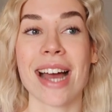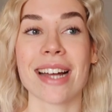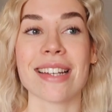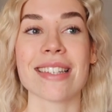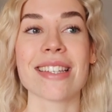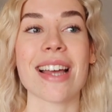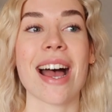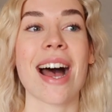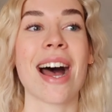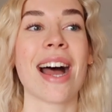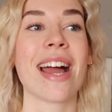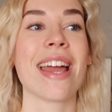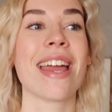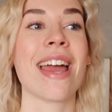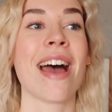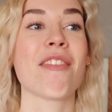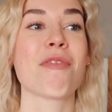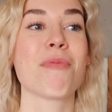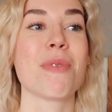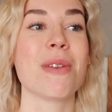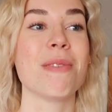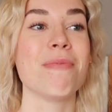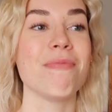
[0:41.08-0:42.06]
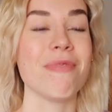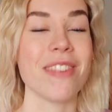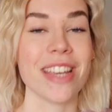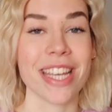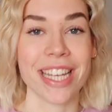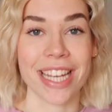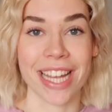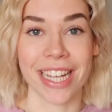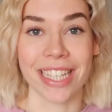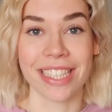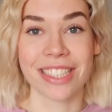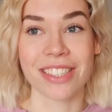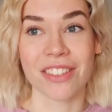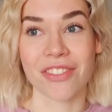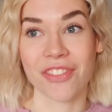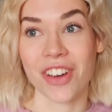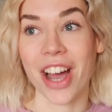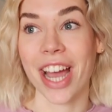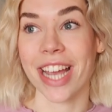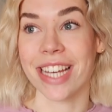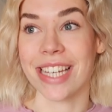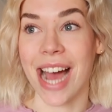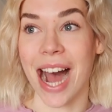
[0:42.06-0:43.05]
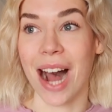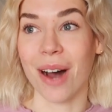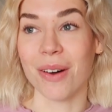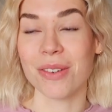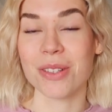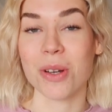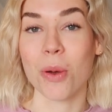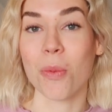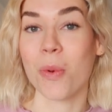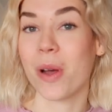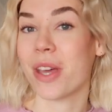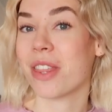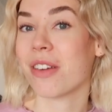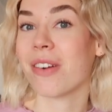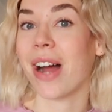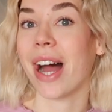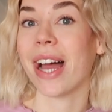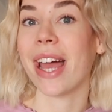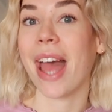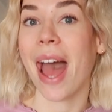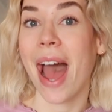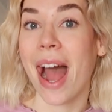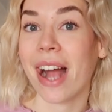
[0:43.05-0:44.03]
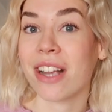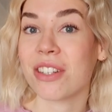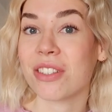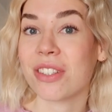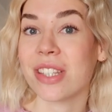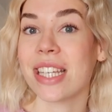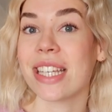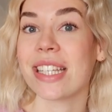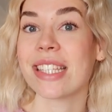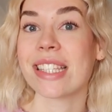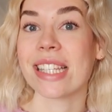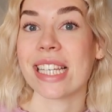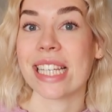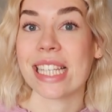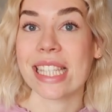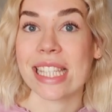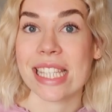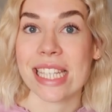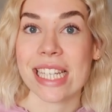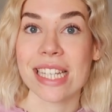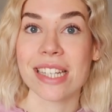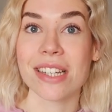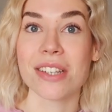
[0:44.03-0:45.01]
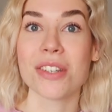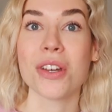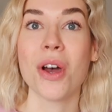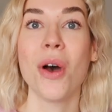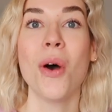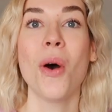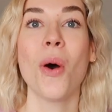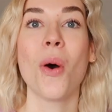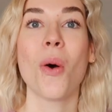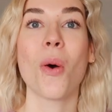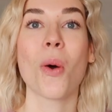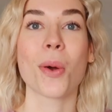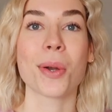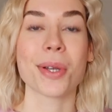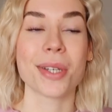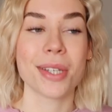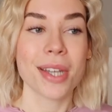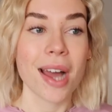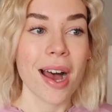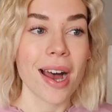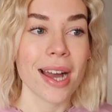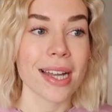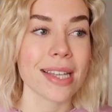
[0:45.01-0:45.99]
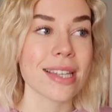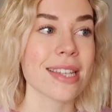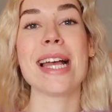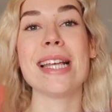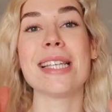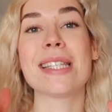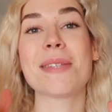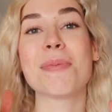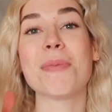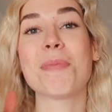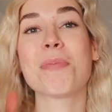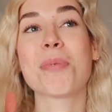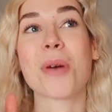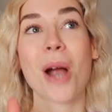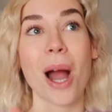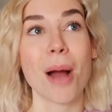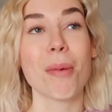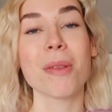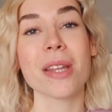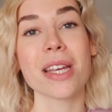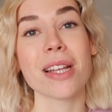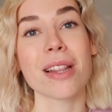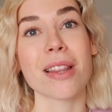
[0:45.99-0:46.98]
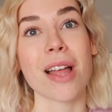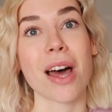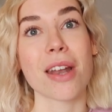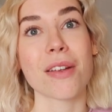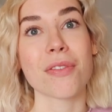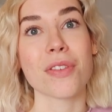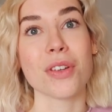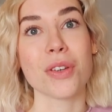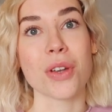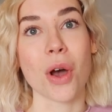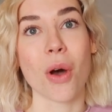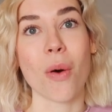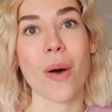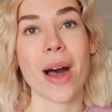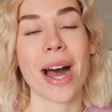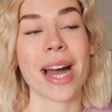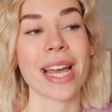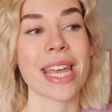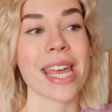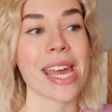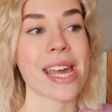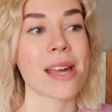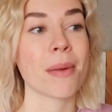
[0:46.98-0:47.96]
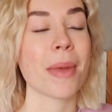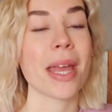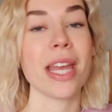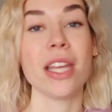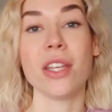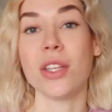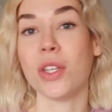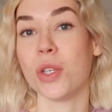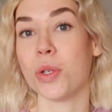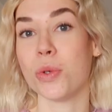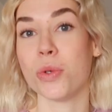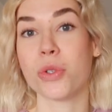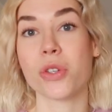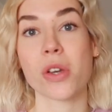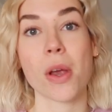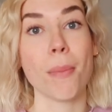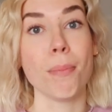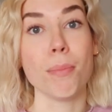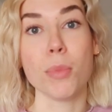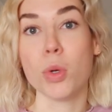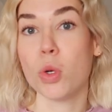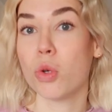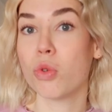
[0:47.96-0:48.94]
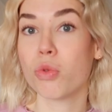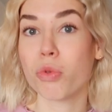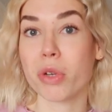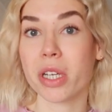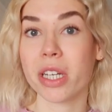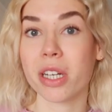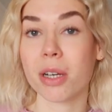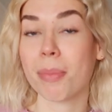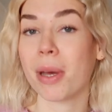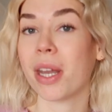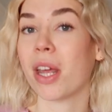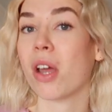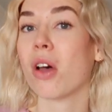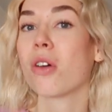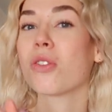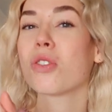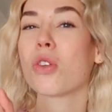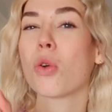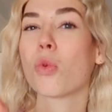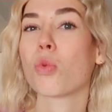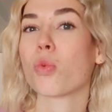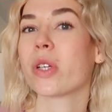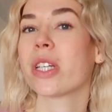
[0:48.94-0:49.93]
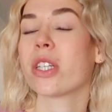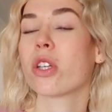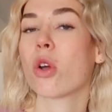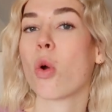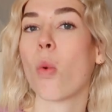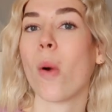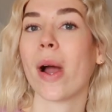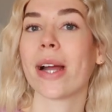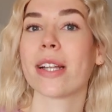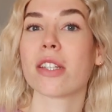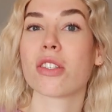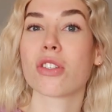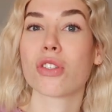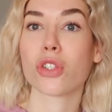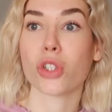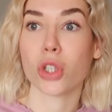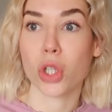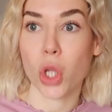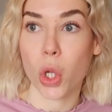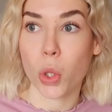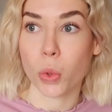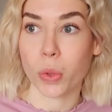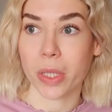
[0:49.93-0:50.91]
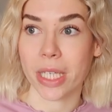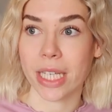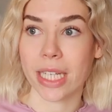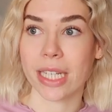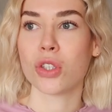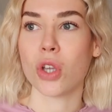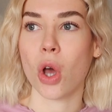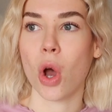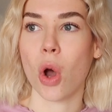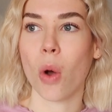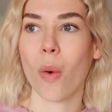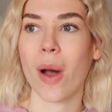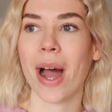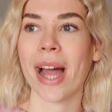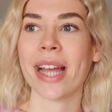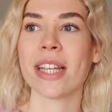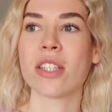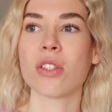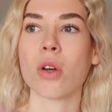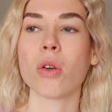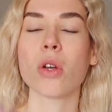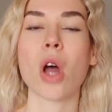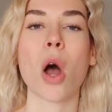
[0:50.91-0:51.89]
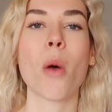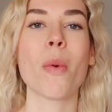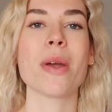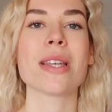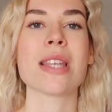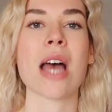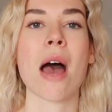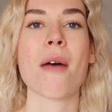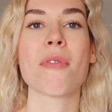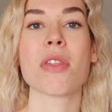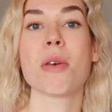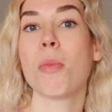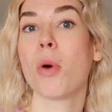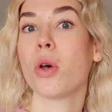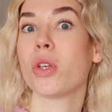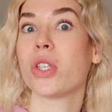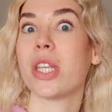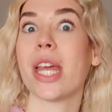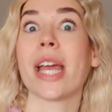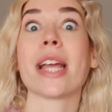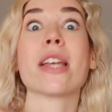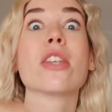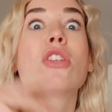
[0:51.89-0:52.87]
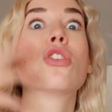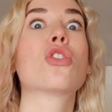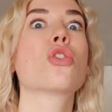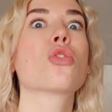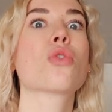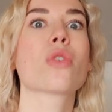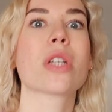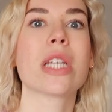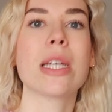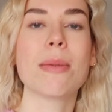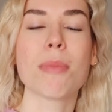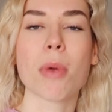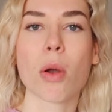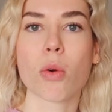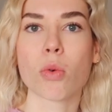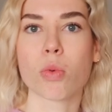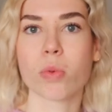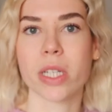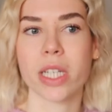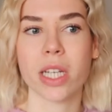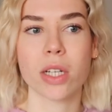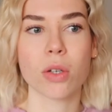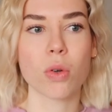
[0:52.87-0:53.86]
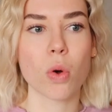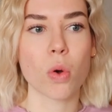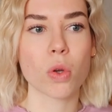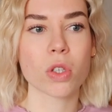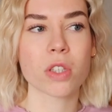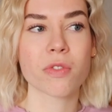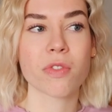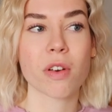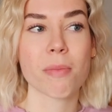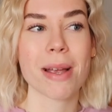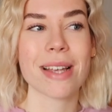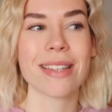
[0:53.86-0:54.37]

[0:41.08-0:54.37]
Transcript: and I have been meaning to find out whether I actually succeeded or not. As probably a lot of you know, I am a huge mood reader, but I also read quite slowly, so I don't always have the most extreme reading goals for